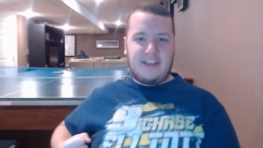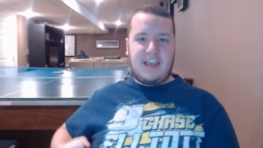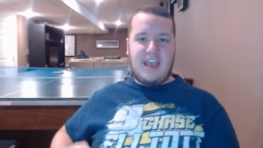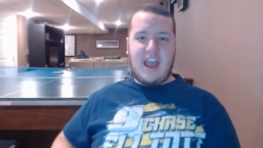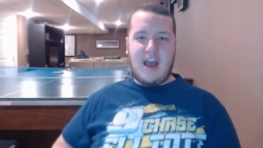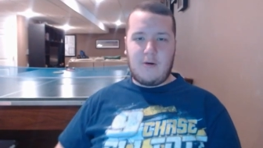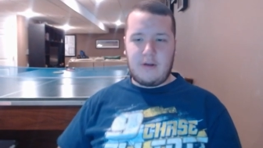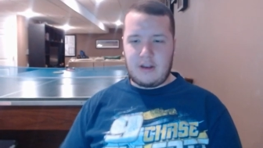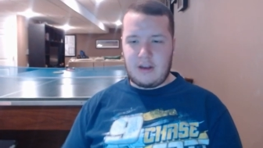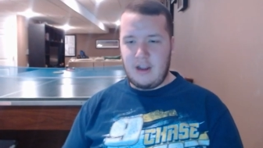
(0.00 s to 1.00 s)
key out
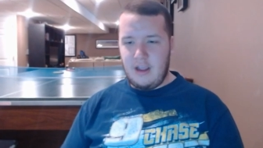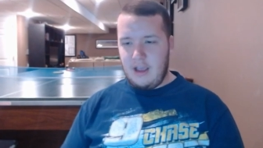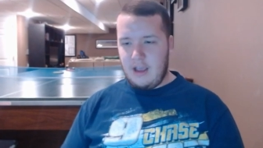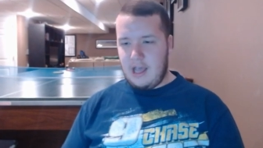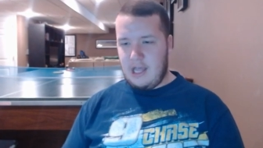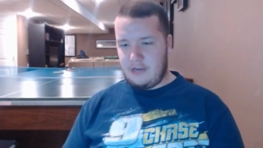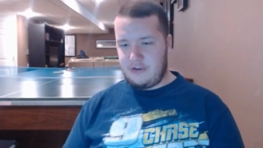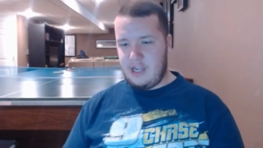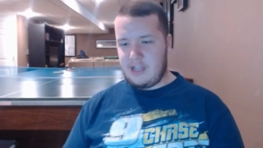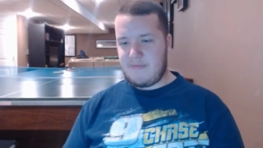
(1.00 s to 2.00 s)
and uh,
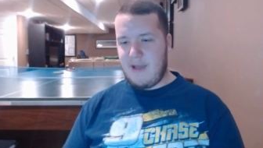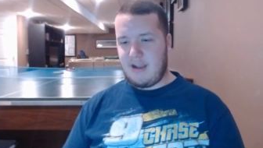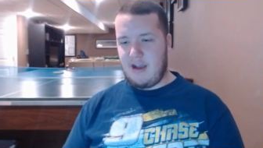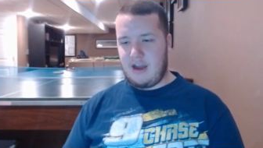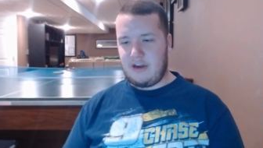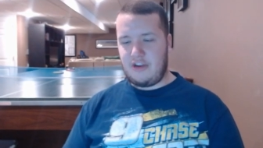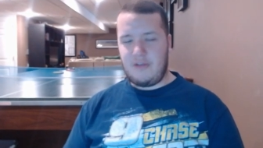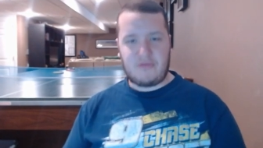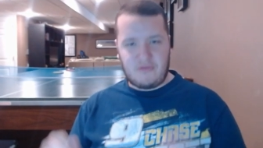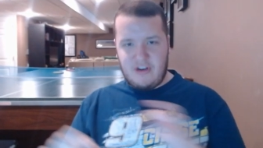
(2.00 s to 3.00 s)
she gets back on. She
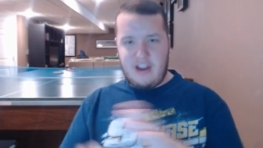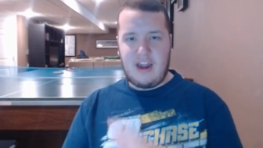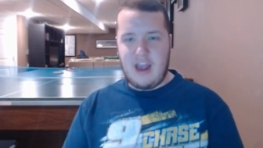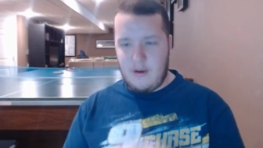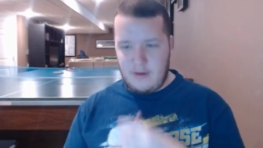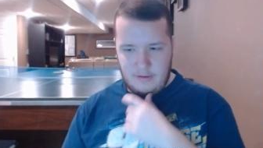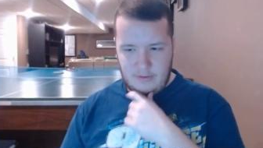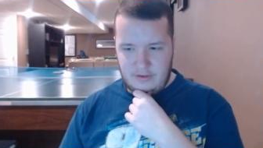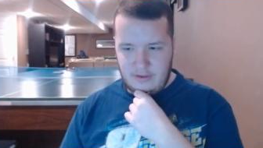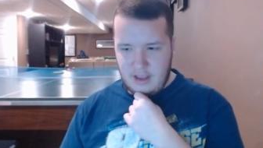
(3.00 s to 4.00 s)
was freaking out. It
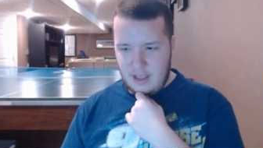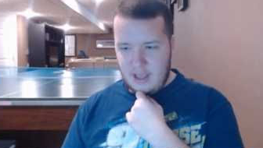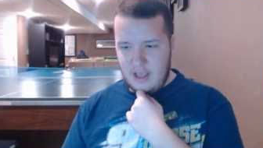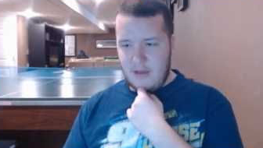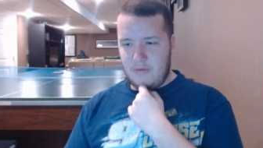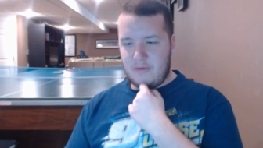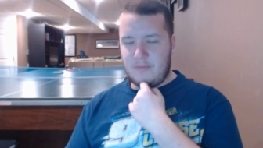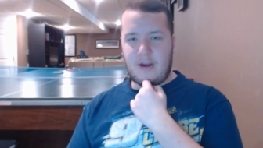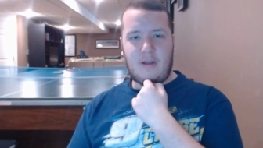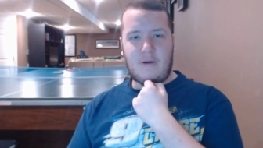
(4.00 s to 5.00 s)
was it was
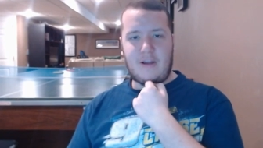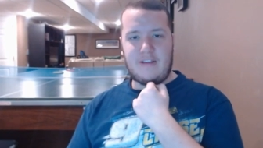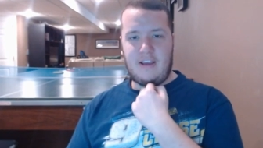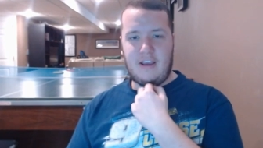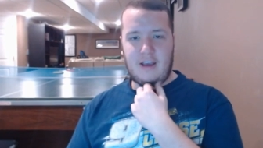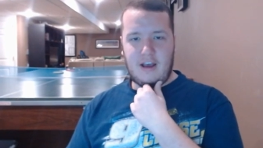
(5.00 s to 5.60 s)
pretty crazy.